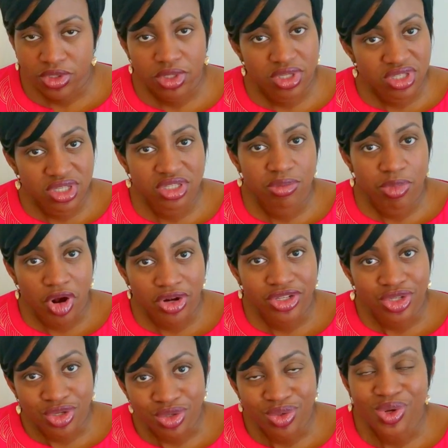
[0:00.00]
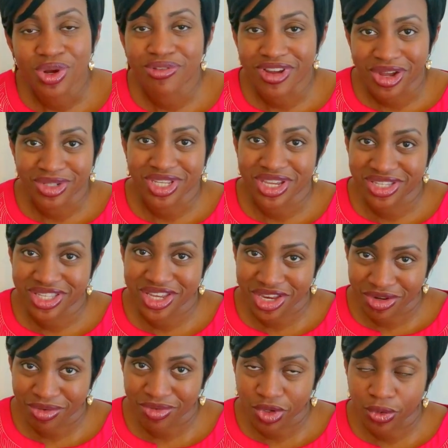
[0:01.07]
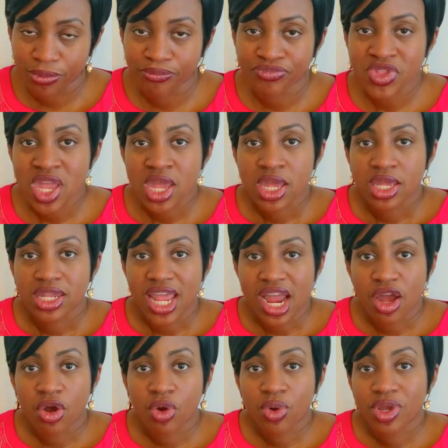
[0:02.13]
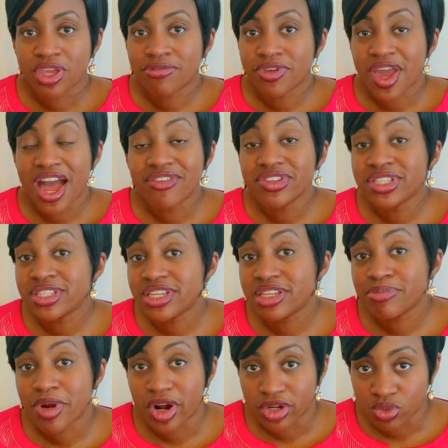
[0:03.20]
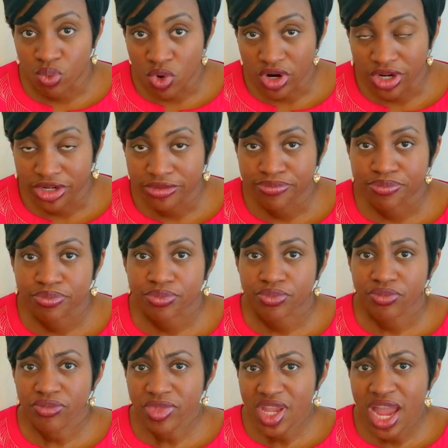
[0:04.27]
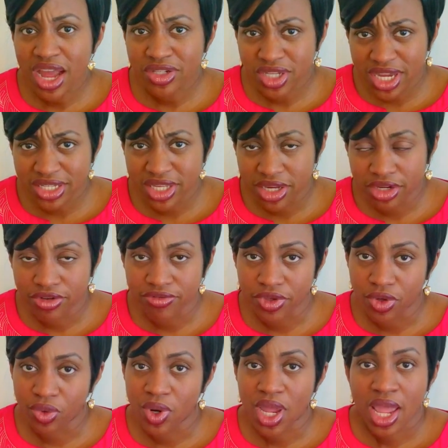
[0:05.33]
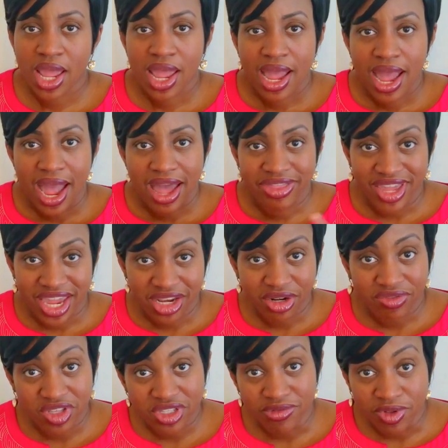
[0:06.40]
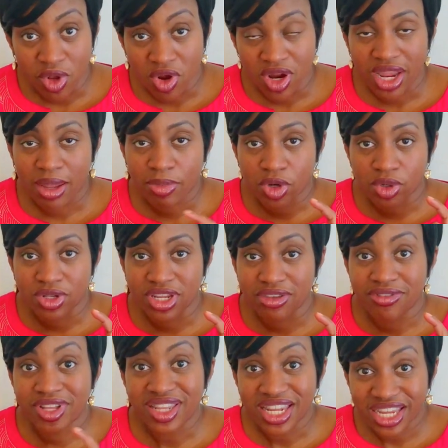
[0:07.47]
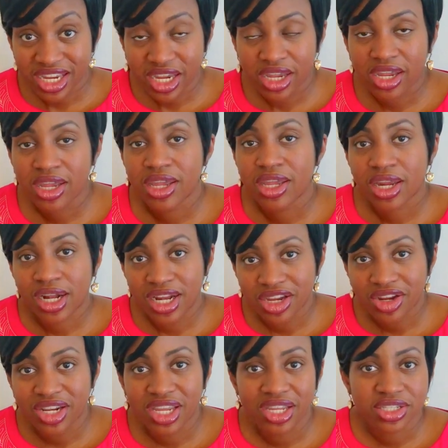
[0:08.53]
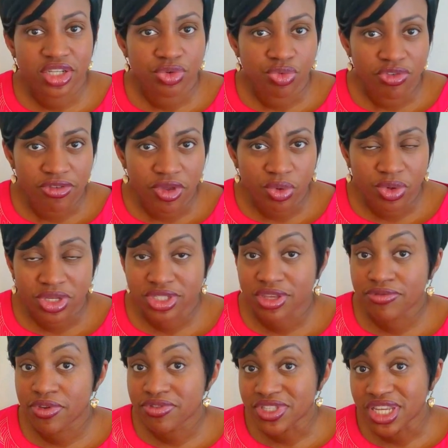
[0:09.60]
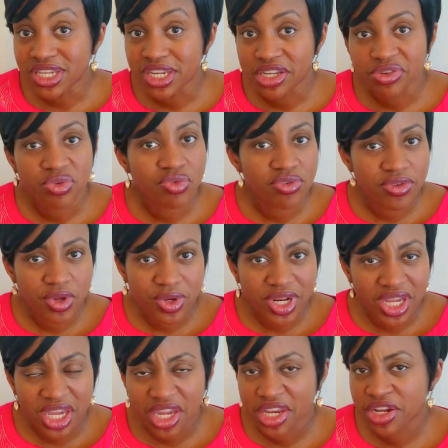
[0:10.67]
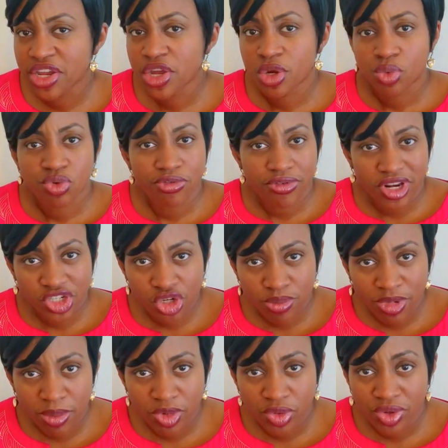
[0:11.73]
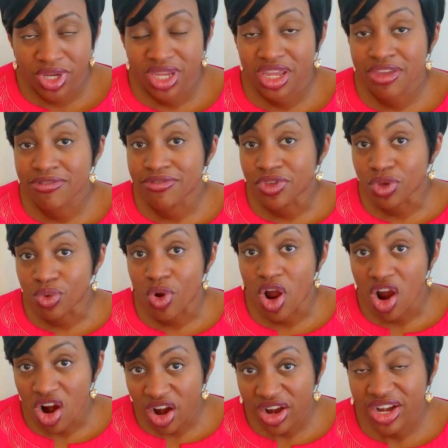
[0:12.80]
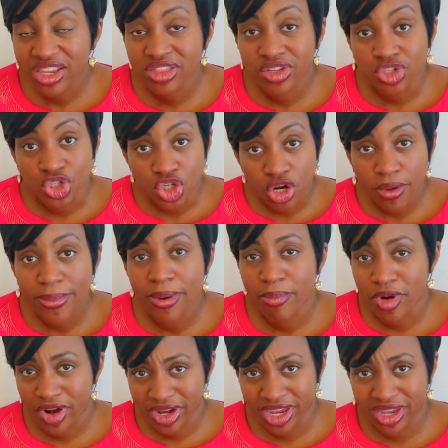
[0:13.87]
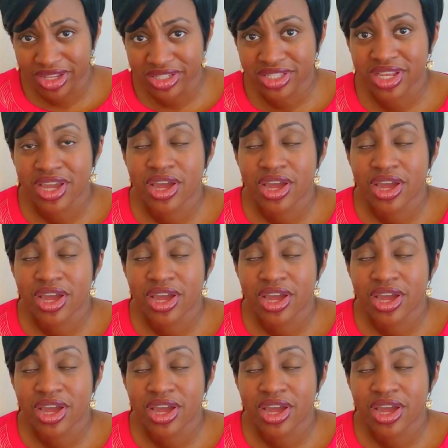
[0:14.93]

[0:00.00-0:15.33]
So this is the part 2 of how to ace the interview. Now, if you haven't seen part 1, how to ace the interview, at the end of this vlog, I'm going to leave a link. Click on it, review it. If you've seen it, review it again, refresh your memory. If you are in the job market,